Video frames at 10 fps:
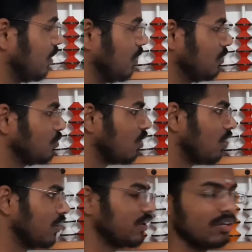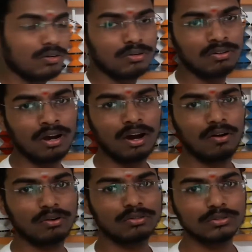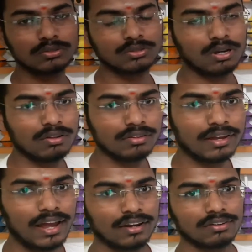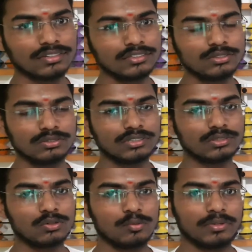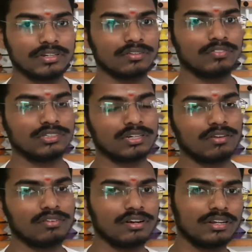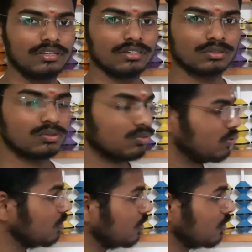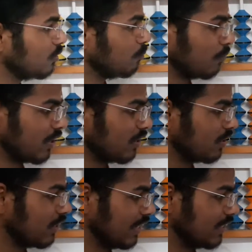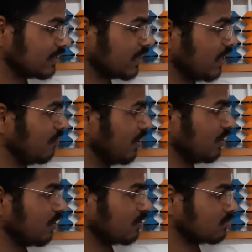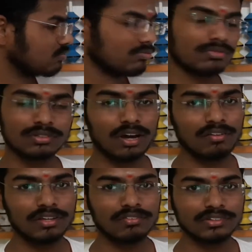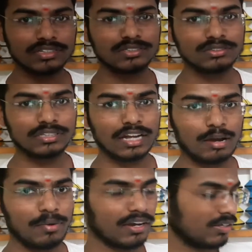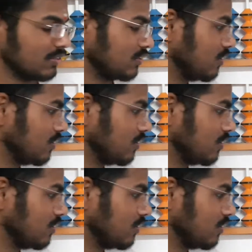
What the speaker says: you already know how to solve the calculation using school method, which you have learned in your school. But initially when you are solving questions using Abacus,